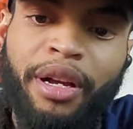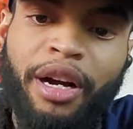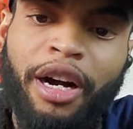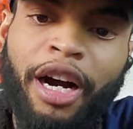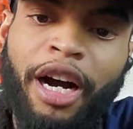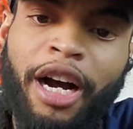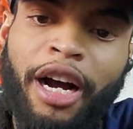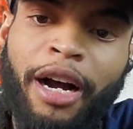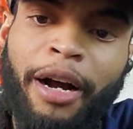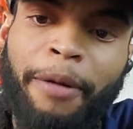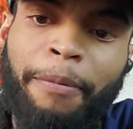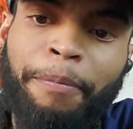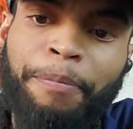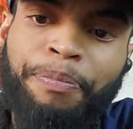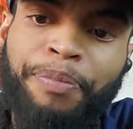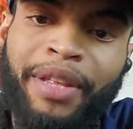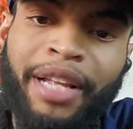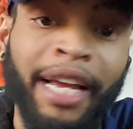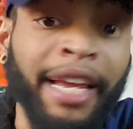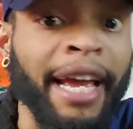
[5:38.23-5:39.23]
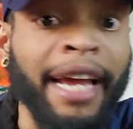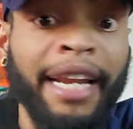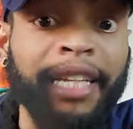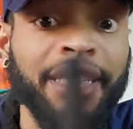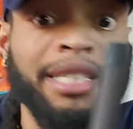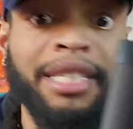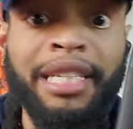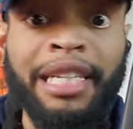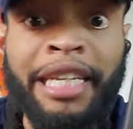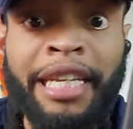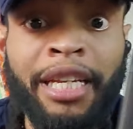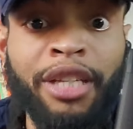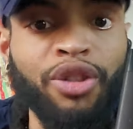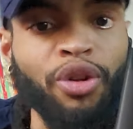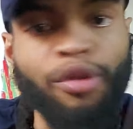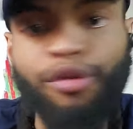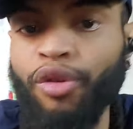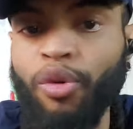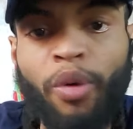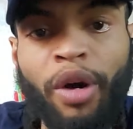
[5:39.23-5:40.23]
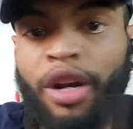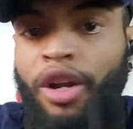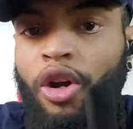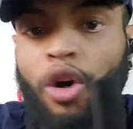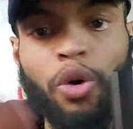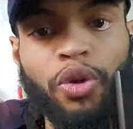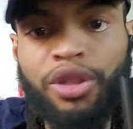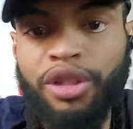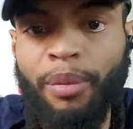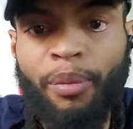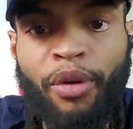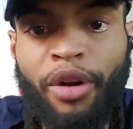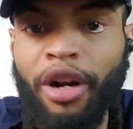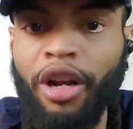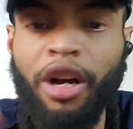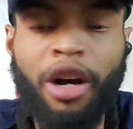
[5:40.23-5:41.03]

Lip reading: Again, it's sleek. So if you want to go somewhere,